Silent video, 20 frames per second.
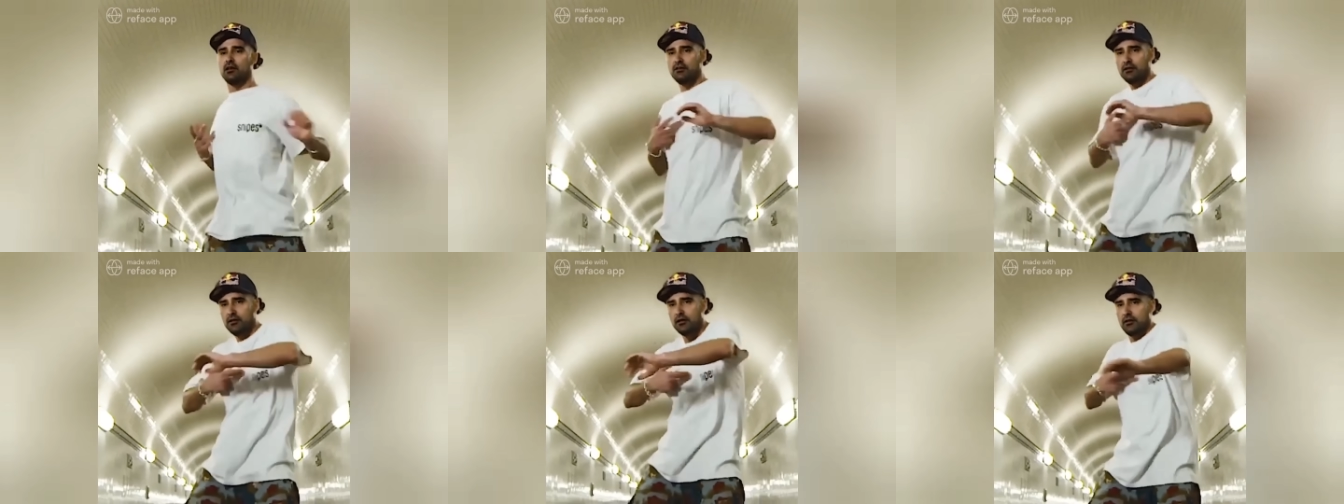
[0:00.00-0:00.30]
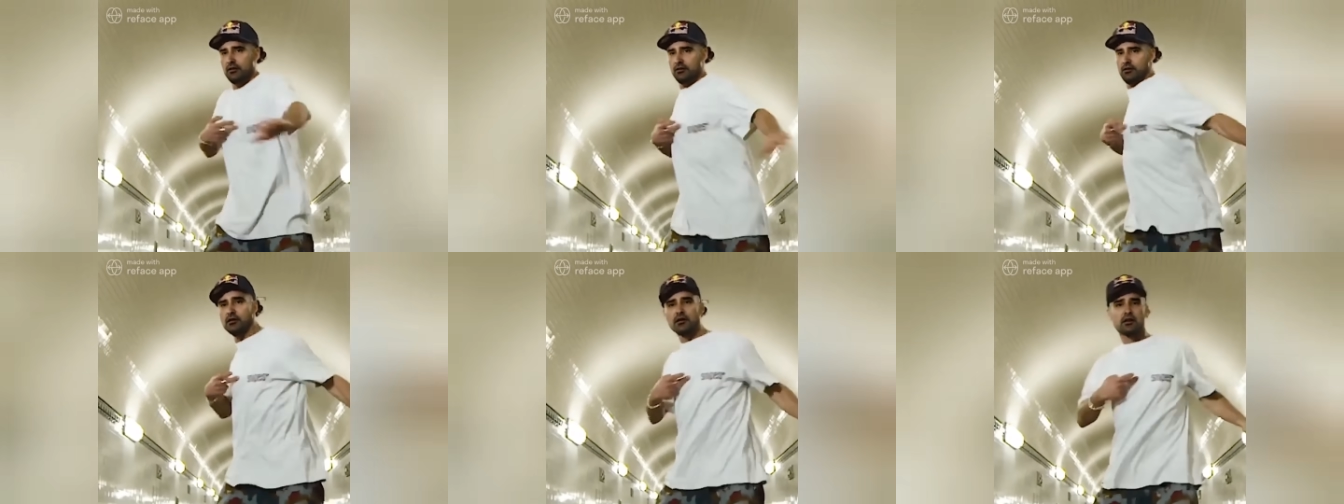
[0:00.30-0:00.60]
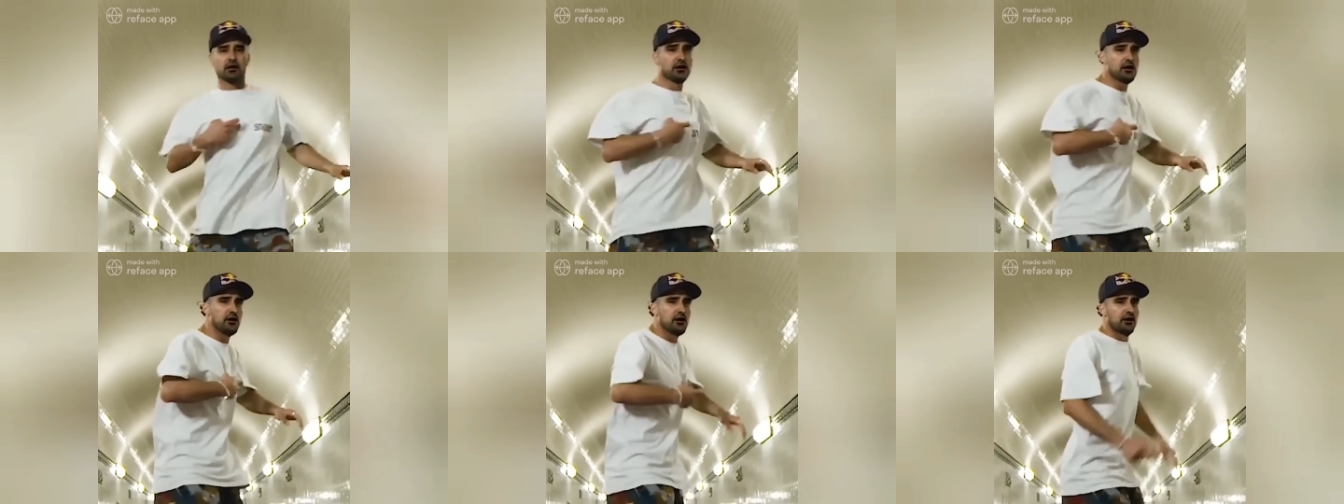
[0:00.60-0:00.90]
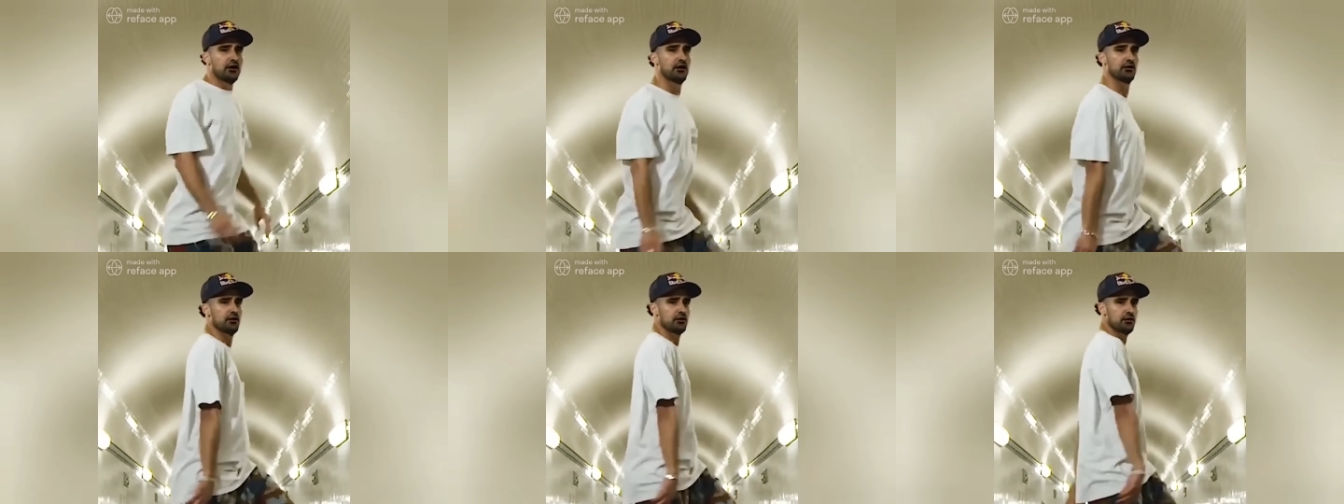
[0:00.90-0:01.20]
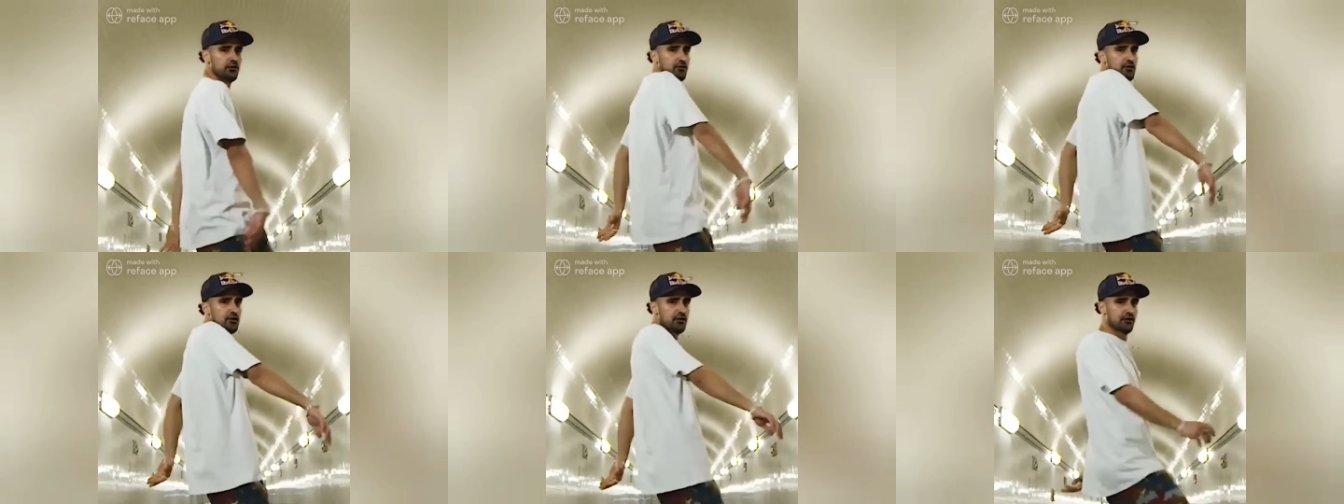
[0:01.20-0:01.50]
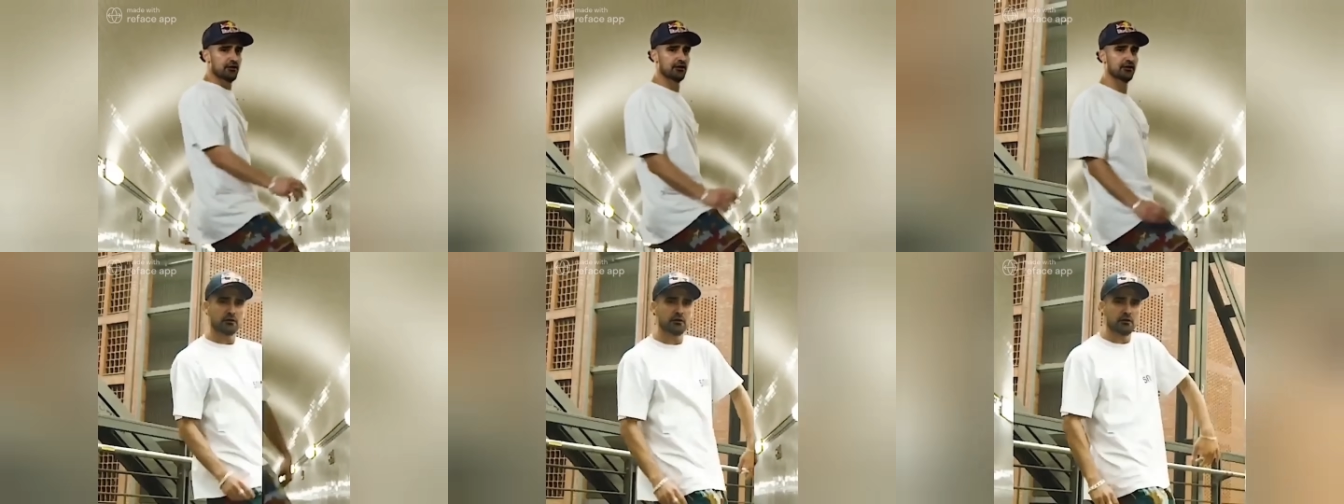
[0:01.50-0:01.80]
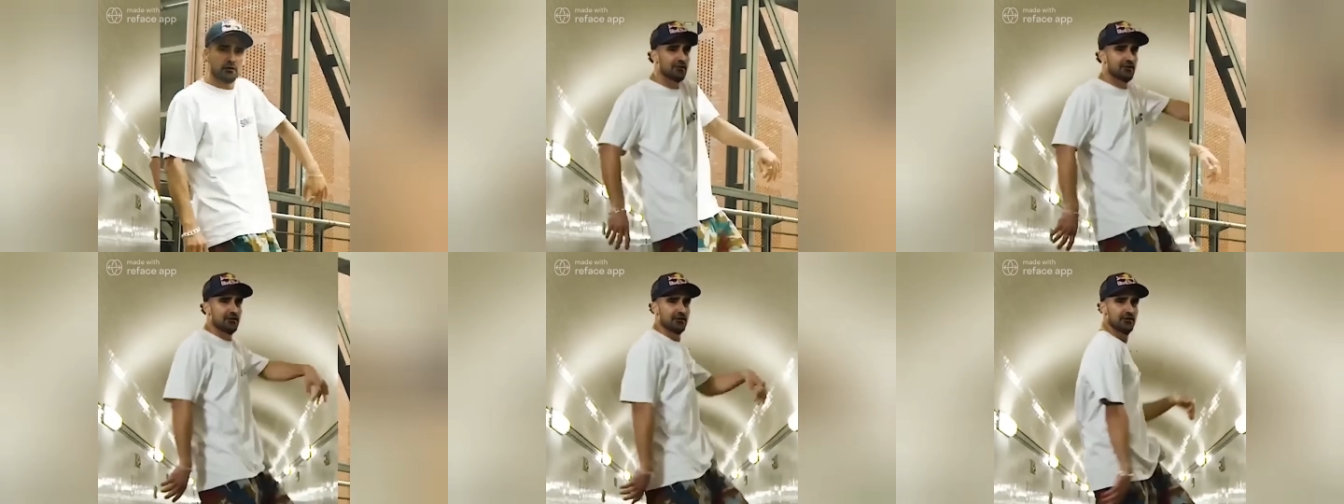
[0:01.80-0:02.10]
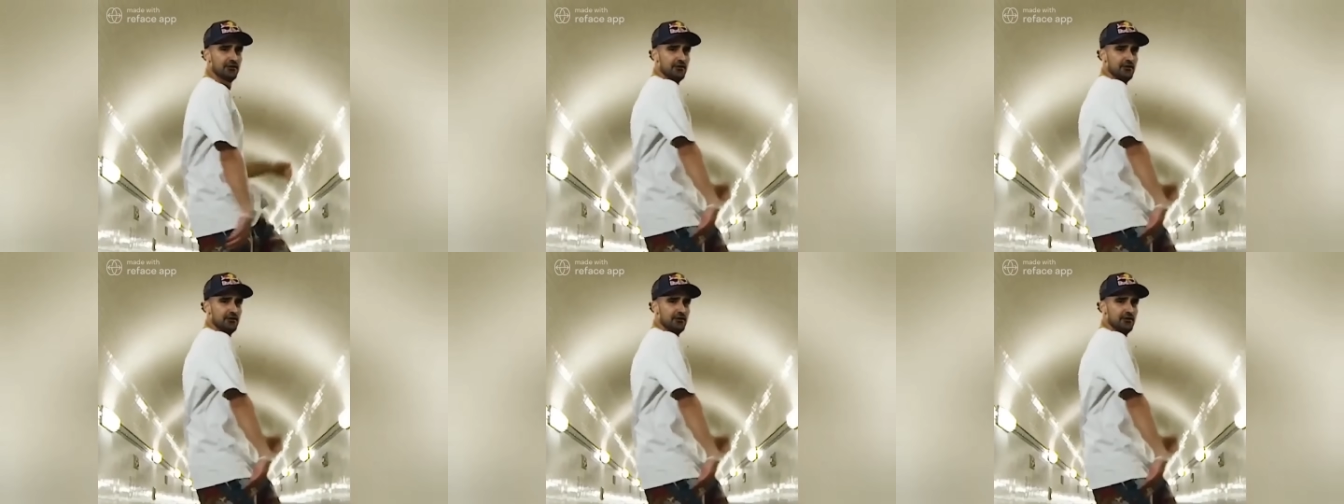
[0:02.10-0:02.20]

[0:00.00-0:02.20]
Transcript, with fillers: be accomplished simply by